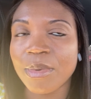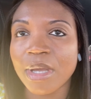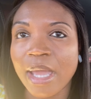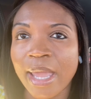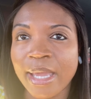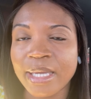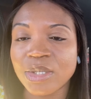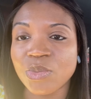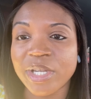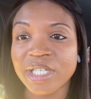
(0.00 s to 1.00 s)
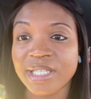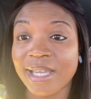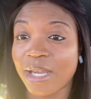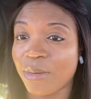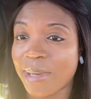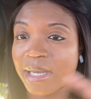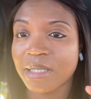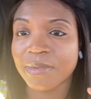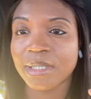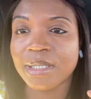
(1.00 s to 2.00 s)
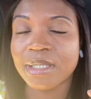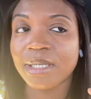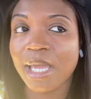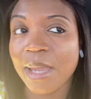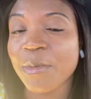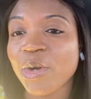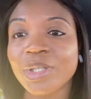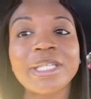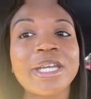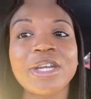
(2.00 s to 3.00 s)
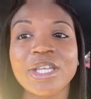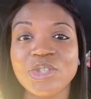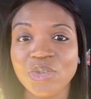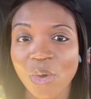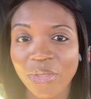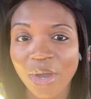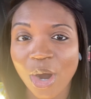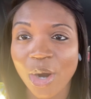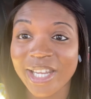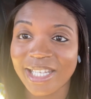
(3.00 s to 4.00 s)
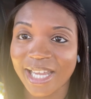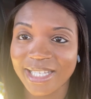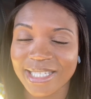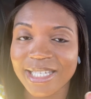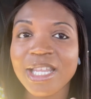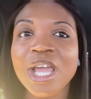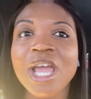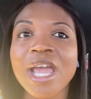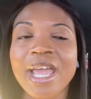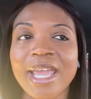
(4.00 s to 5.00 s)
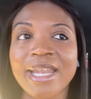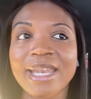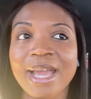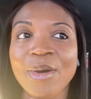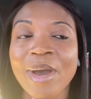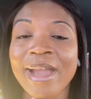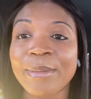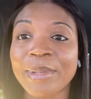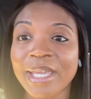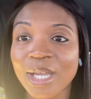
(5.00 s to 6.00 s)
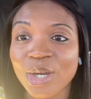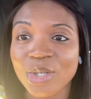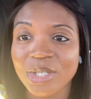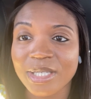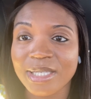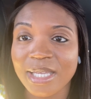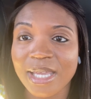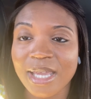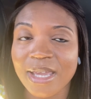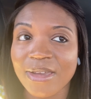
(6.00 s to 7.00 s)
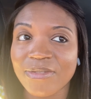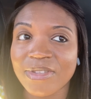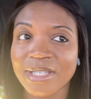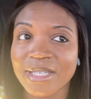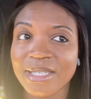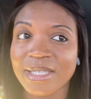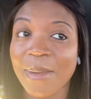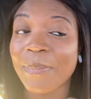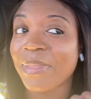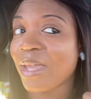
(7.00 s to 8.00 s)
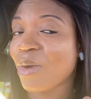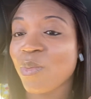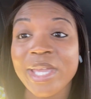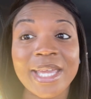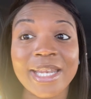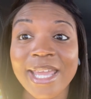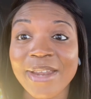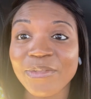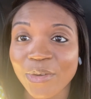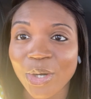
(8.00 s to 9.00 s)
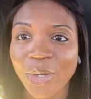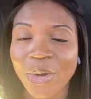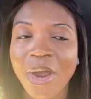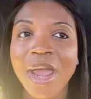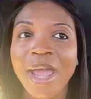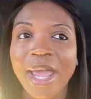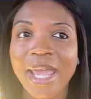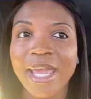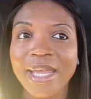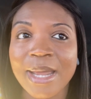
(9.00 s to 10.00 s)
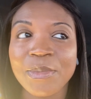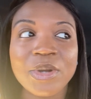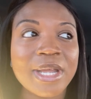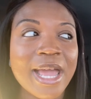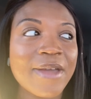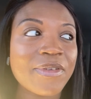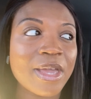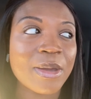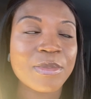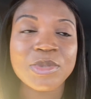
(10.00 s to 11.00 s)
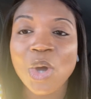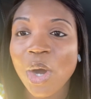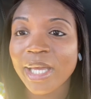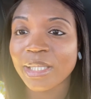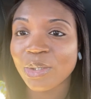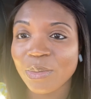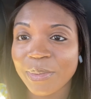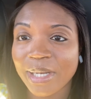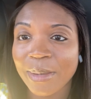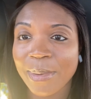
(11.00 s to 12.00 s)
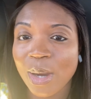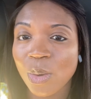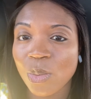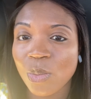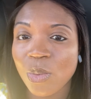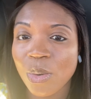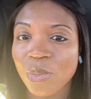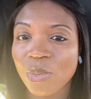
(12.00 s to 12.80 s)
And we're just here. My husband came earlier, he saw the car, he liked it, and now I'm here to see if this is something we can get for her. And I'm going to have him talk a little bit about what,